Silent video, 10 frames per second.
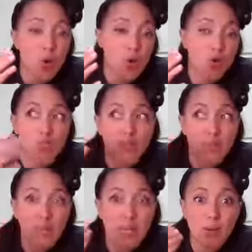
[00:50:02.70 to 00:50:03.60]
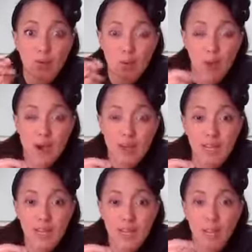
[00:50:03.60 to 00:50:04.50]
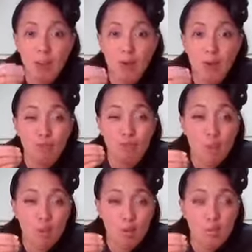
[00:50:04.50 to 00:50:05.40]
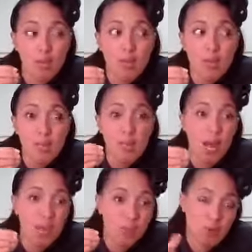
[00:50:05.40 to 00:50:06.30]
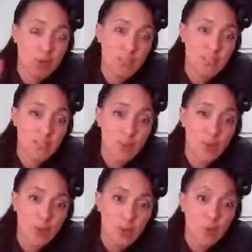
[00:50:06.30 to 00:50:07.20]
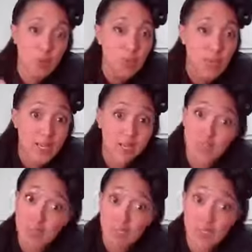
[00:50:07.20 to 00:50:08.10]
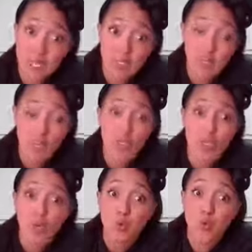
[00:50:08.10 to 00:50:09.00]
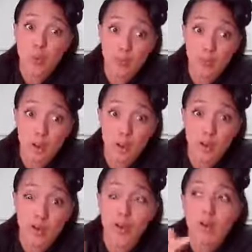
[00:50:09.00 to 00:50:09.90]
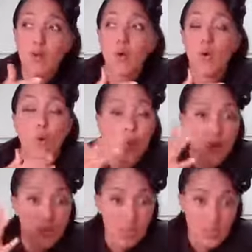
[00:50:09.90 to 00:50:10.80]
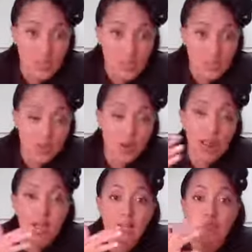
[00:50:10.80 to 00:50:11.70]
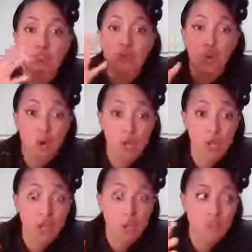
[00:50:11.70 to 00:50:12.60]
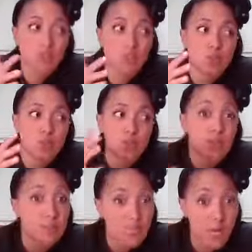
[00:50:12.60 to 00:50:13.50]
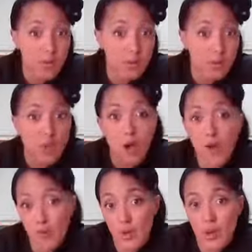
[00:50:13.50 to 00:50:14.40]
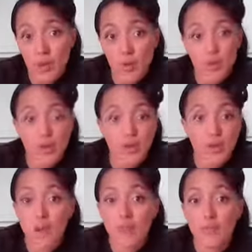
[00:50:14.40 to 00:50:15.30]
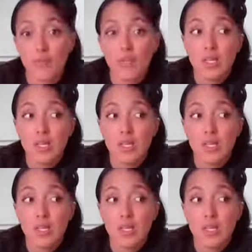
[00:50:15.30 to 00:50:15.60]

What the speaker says: or something that would require it in a powdered form, not everyone has the equipment to break up cinnamon sticks, which are incredibly hard, or star anise or cloves. So sometimes a coffee grinder will be good enough.